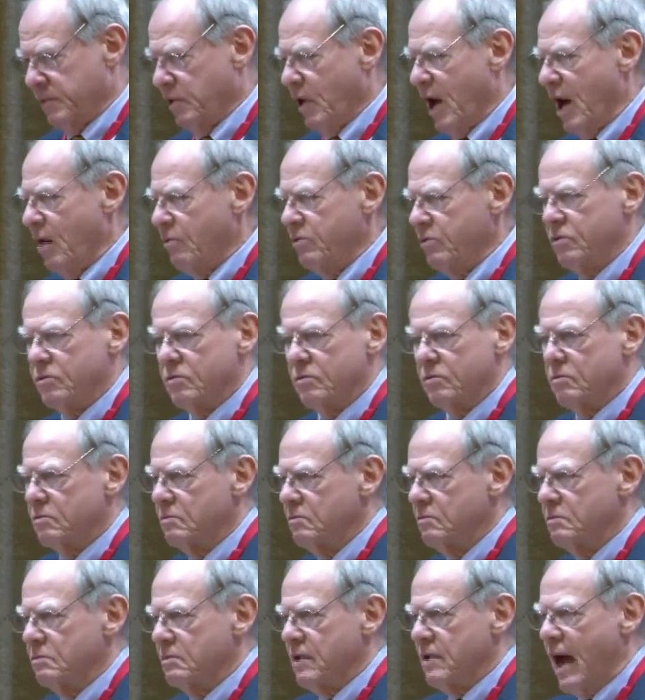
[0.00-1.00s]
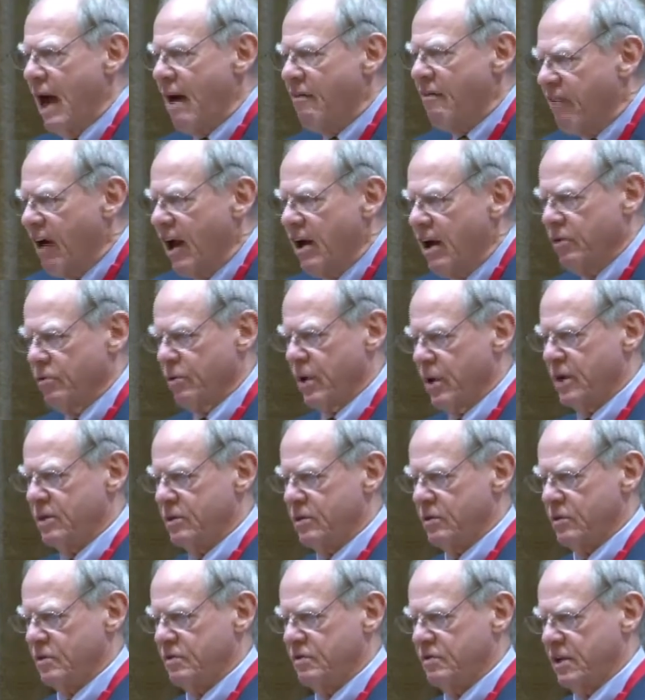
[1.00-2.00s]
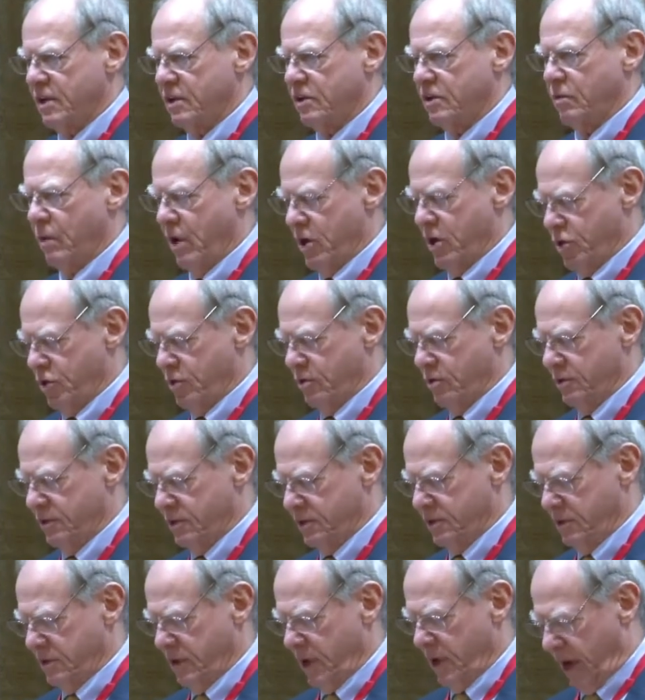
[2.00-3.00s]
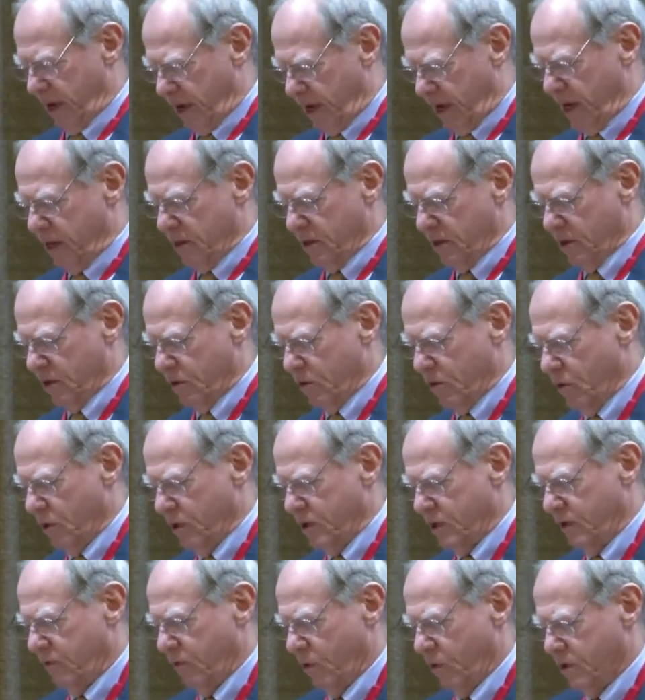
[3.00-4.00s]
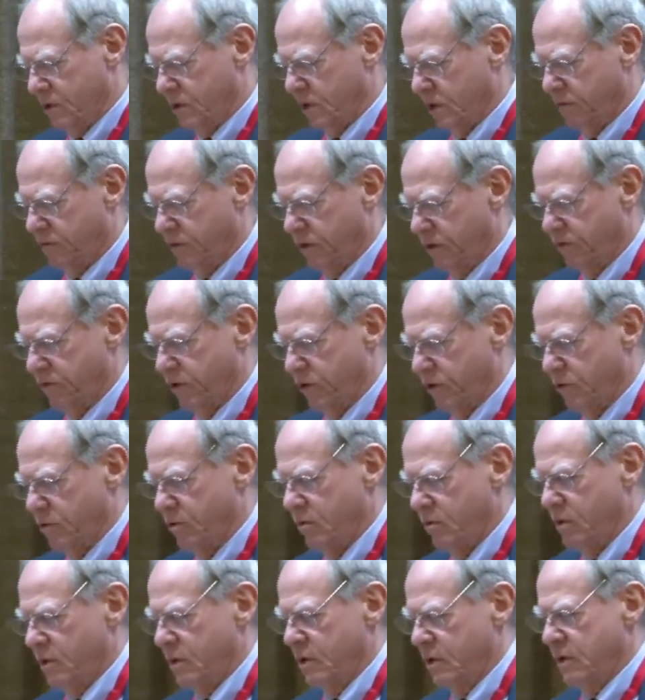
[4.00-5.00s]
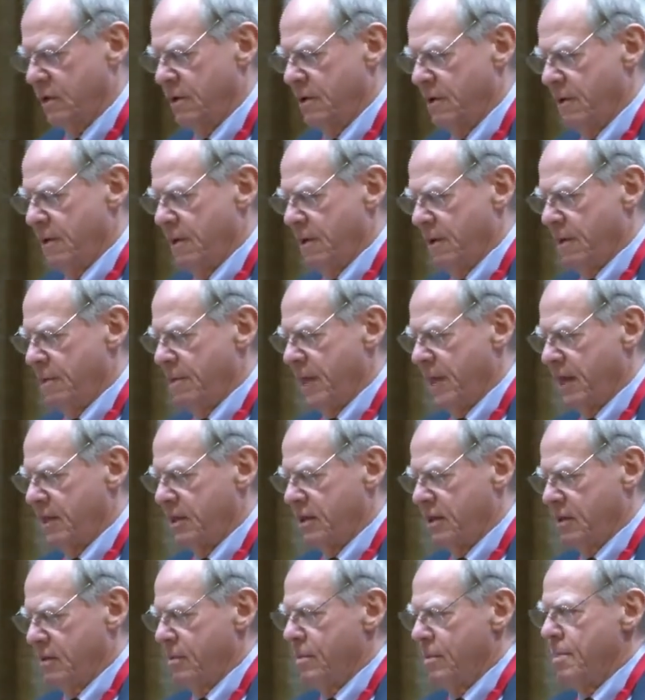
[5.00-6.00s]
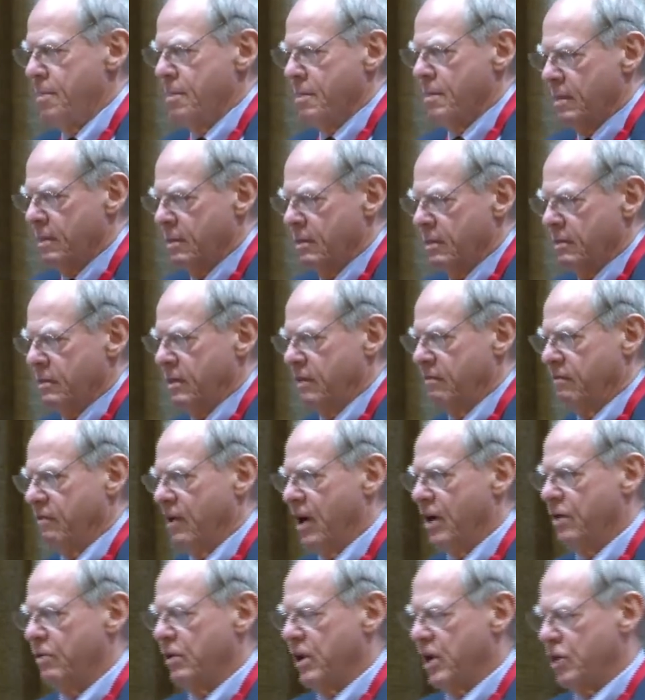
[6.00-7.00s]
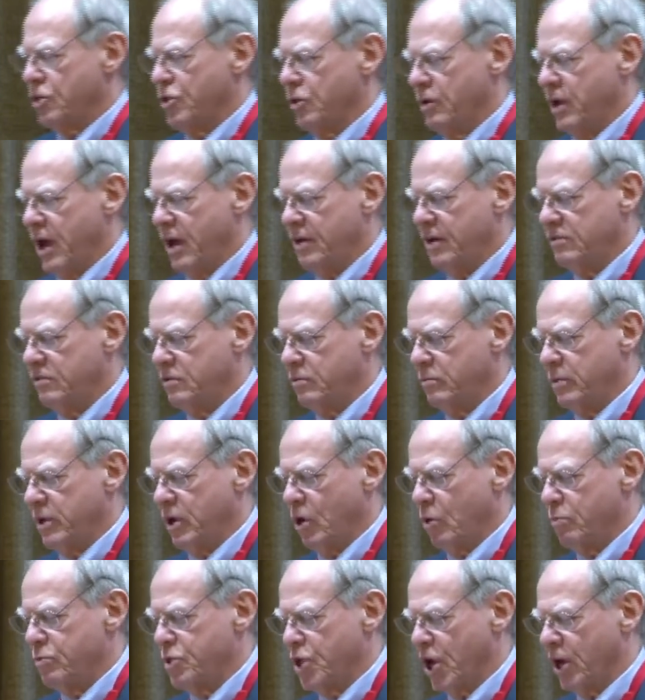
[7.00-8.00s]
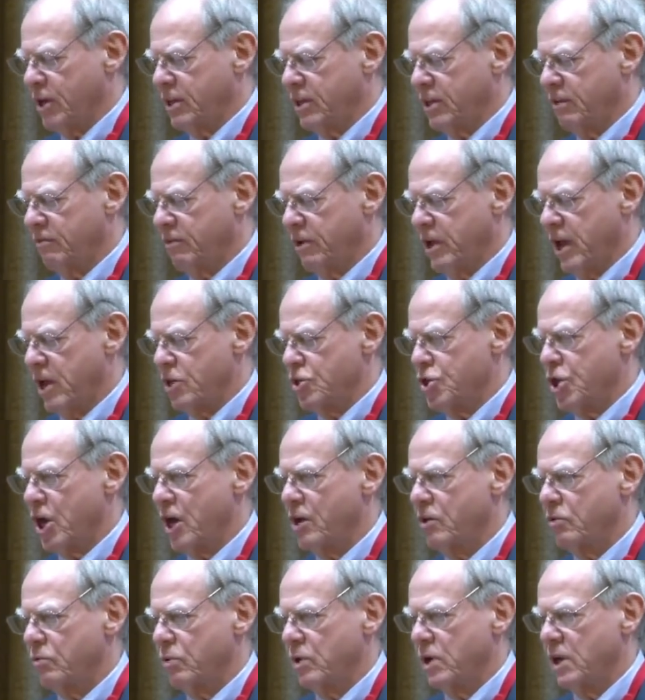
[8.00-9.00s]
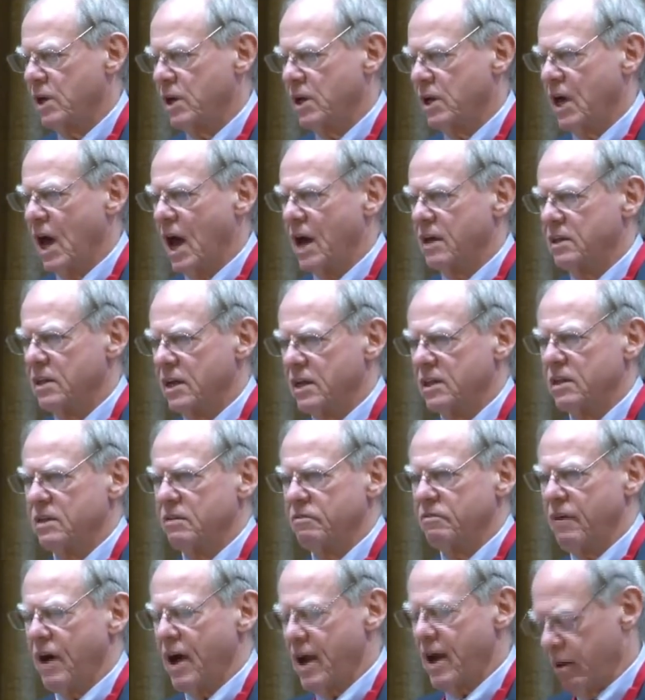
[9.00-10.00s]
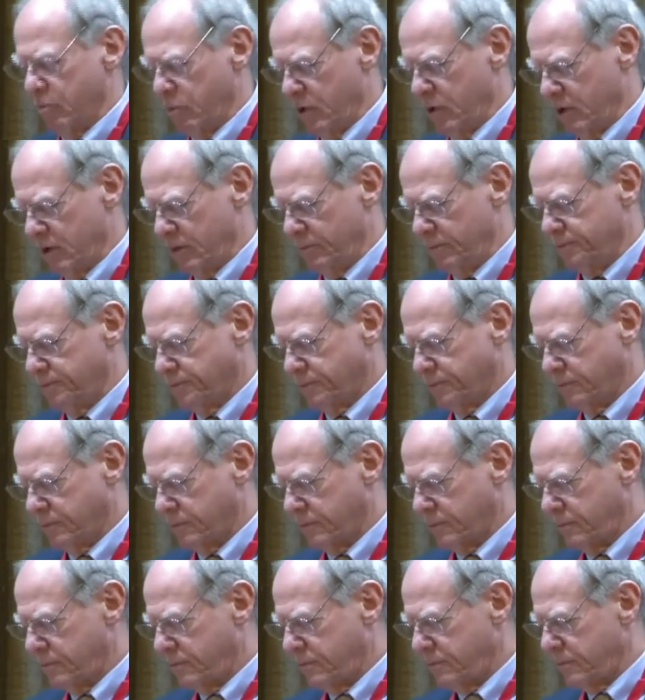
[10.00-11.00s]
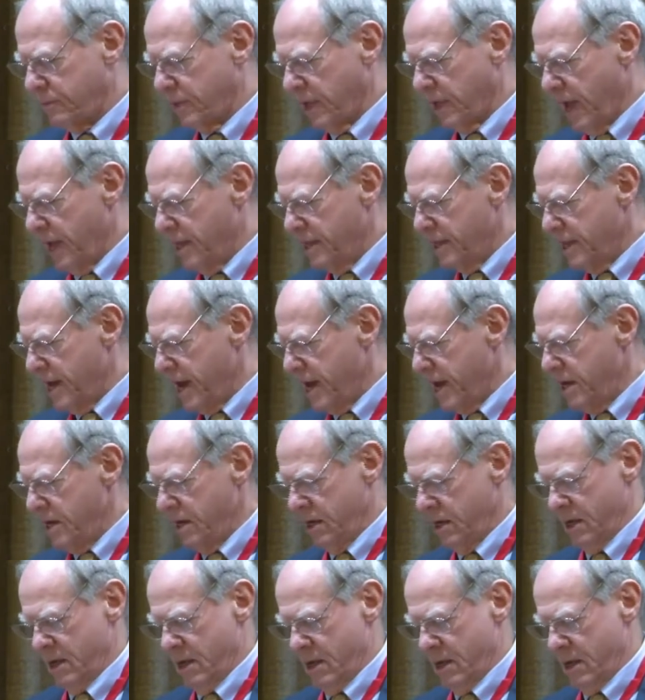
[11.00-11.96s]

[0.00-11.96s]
how to evaluate those situations? Again, the court was of the view that the violation has to be objectively and genuinely identifiable. And then,